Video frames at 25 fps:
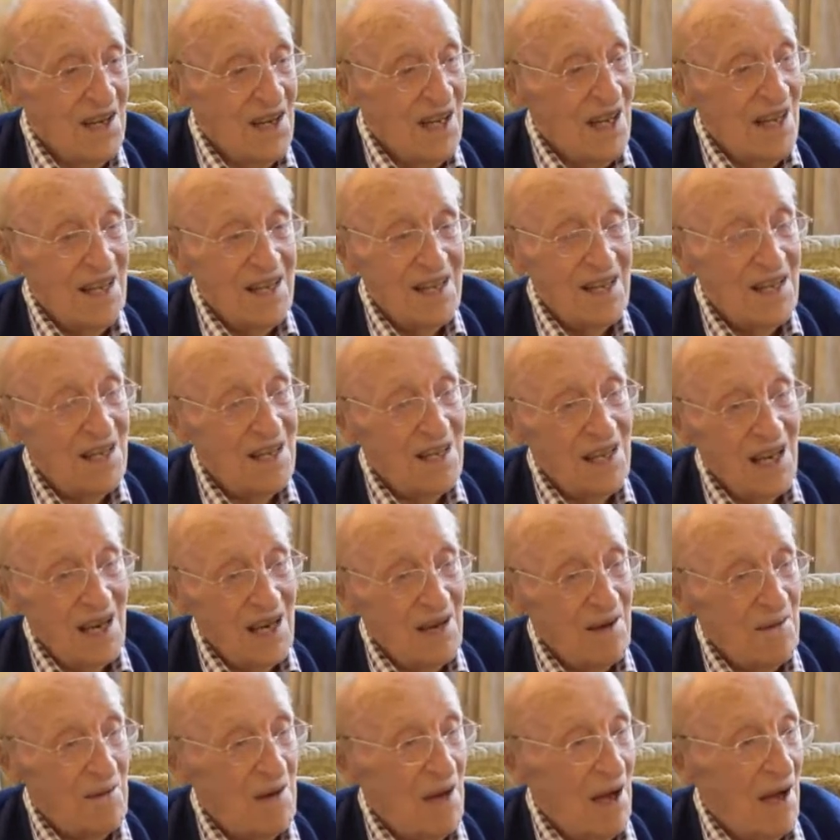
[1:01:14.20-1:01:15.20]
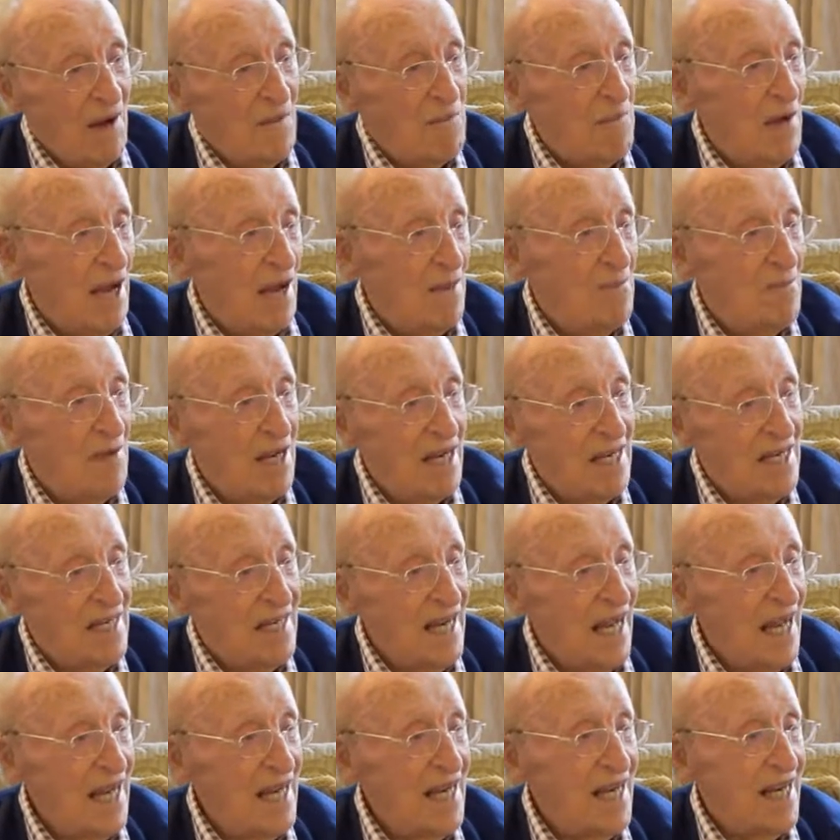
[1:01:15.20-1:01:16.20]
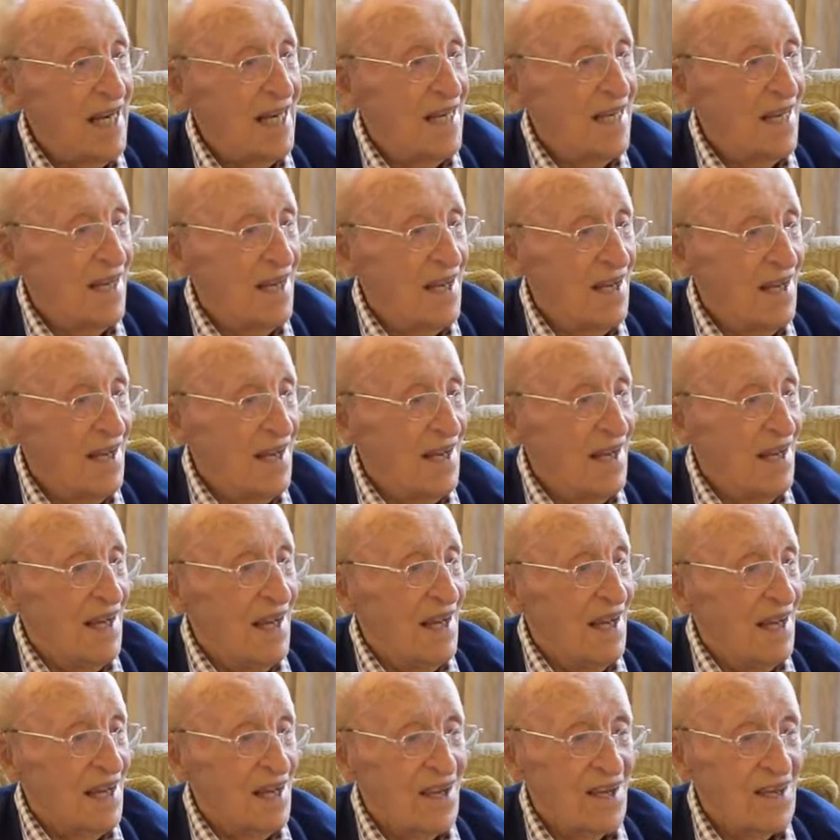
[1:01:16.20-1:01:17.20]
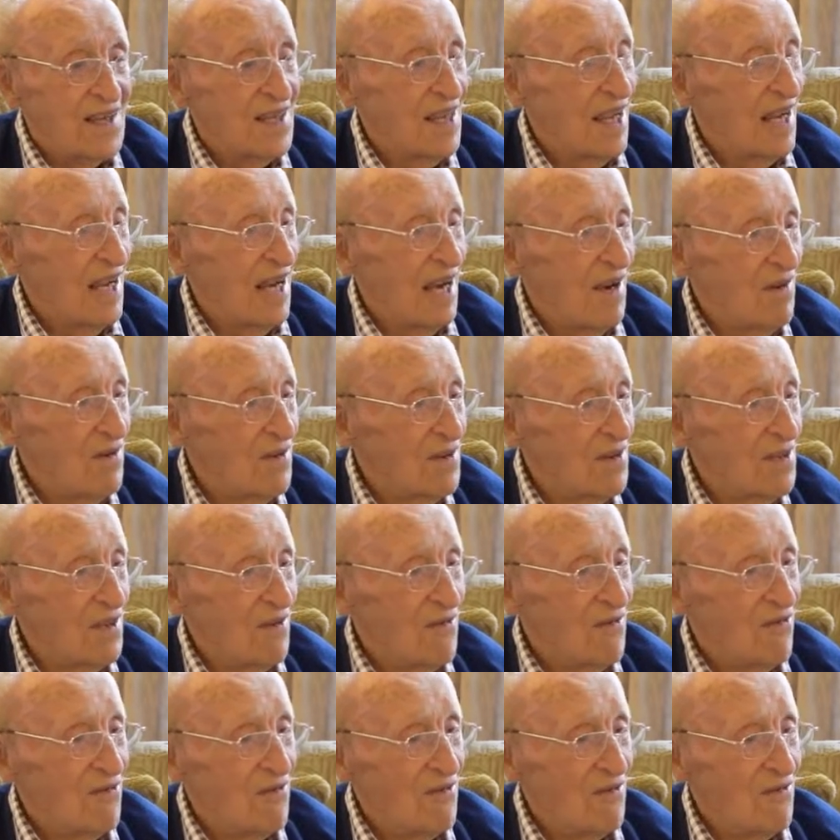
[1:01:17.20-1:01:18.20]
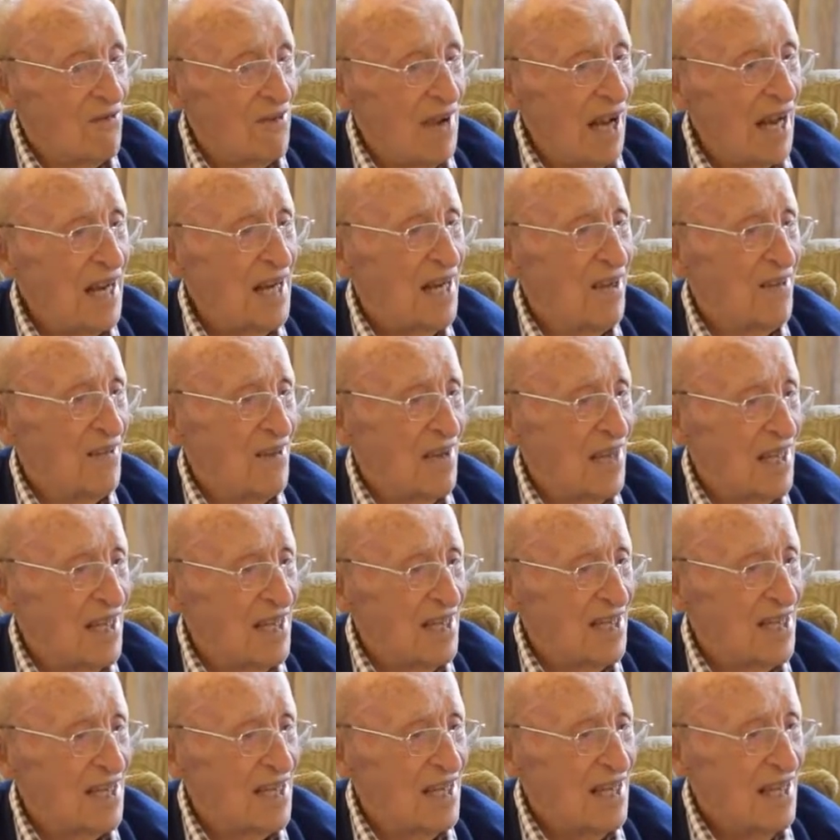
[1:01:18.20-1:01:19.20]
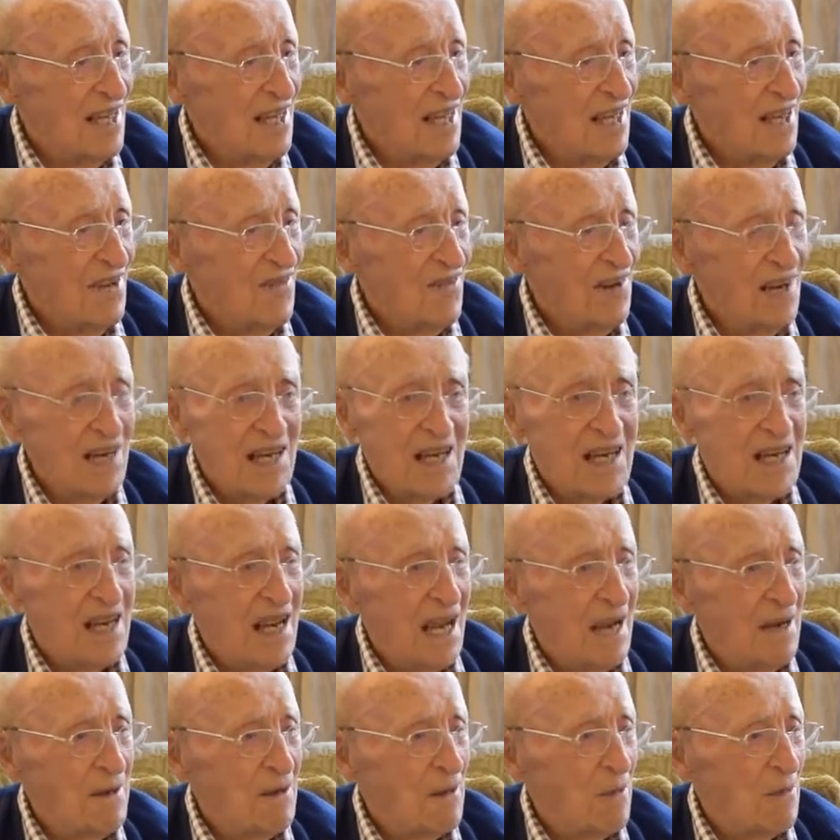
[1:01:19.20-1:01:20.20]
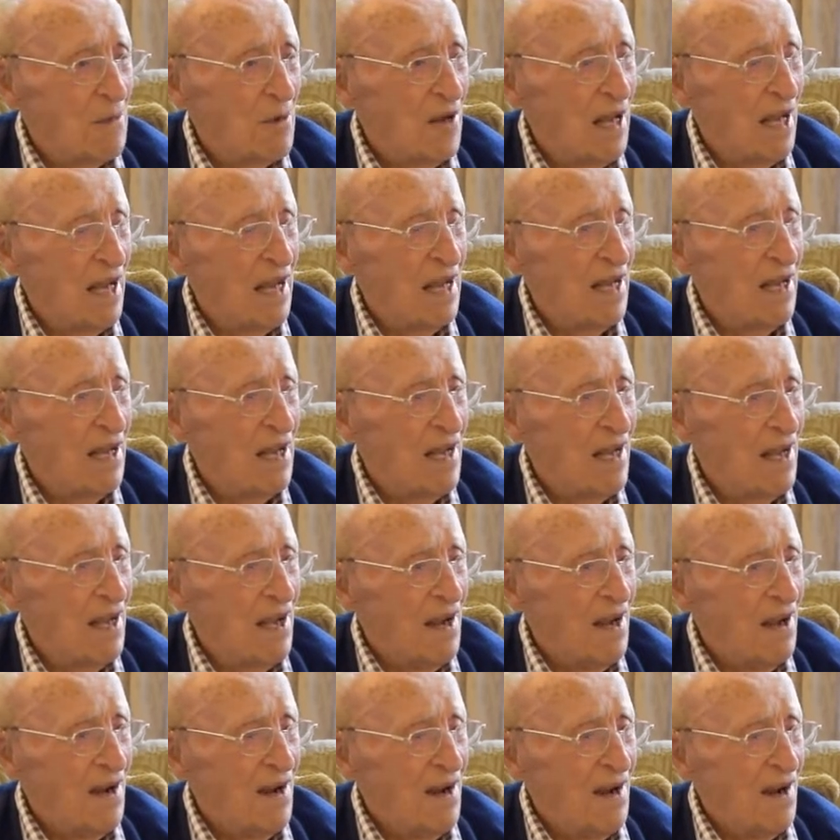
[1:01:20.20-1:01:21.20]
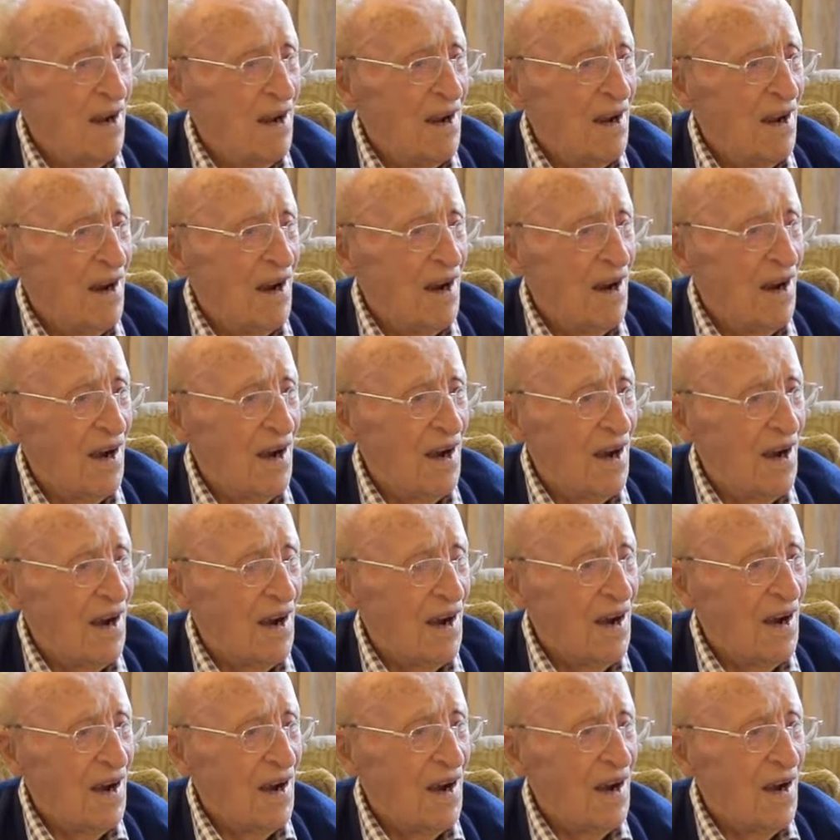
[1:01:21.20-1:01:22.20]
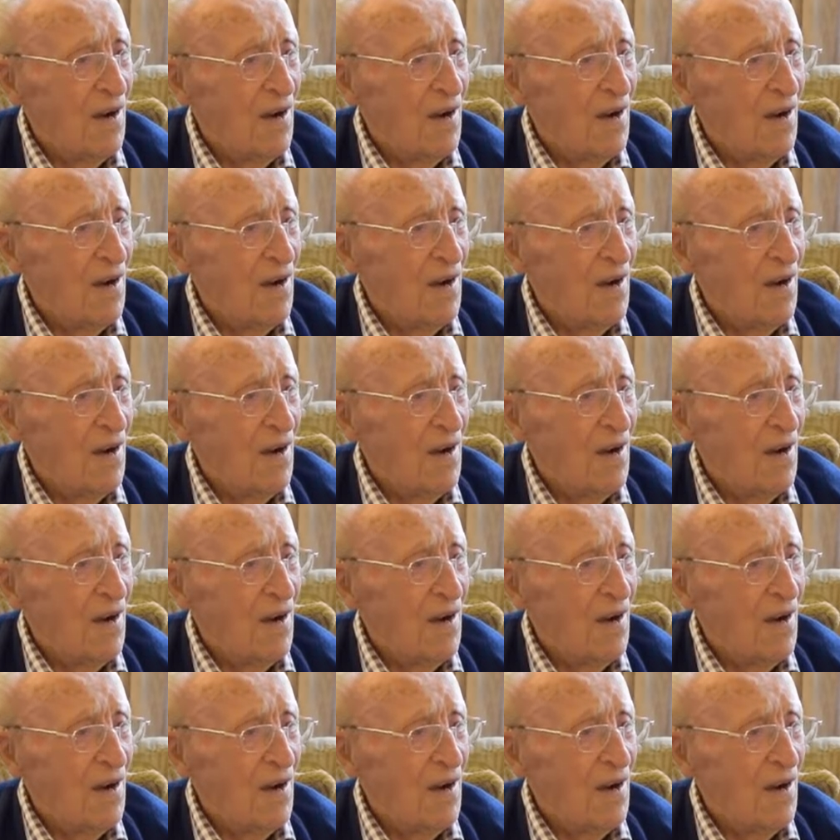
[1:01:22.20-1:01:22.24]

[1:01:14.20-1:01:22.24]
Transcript: uh, uh, Mick Nanyn. That's right, yeah. Because I was a fan of his when he came to play. You must have been the only one then.